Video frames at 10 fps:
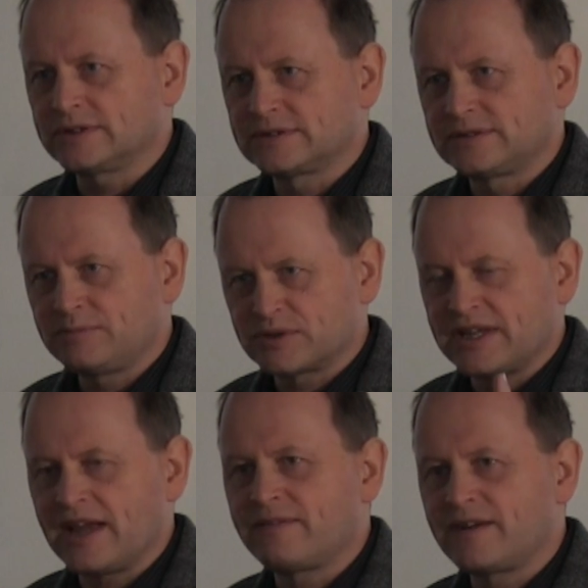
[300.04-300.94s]
was,
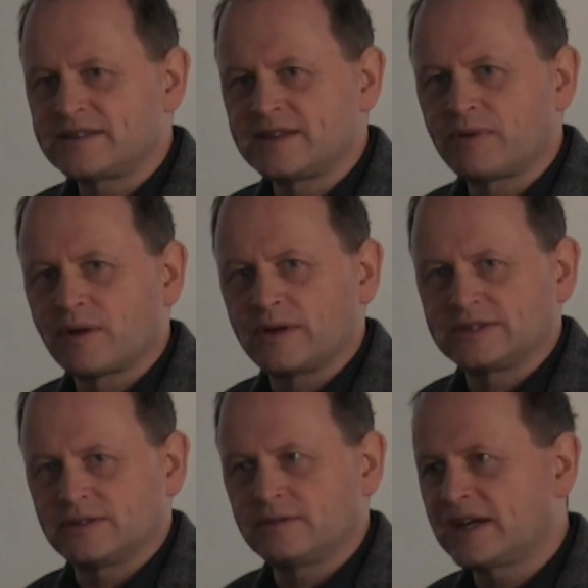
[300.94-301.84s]
because he had a very simple
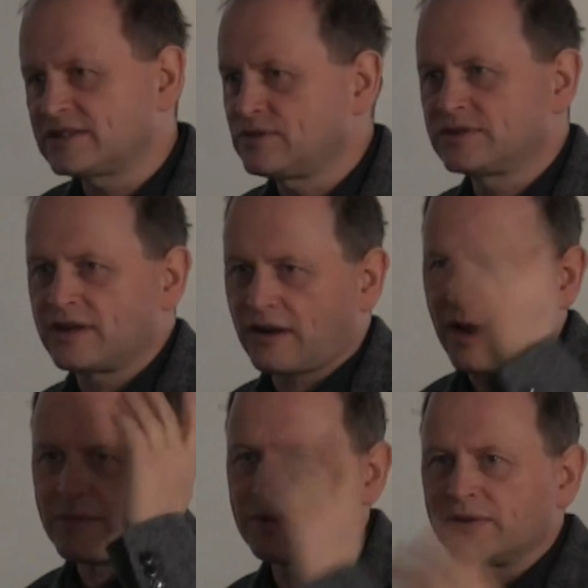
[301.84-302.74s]
question: as you start
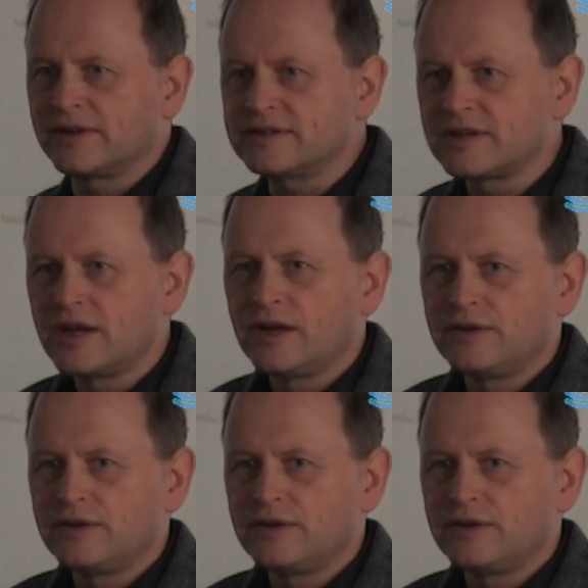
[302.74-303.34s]
climbing mountains,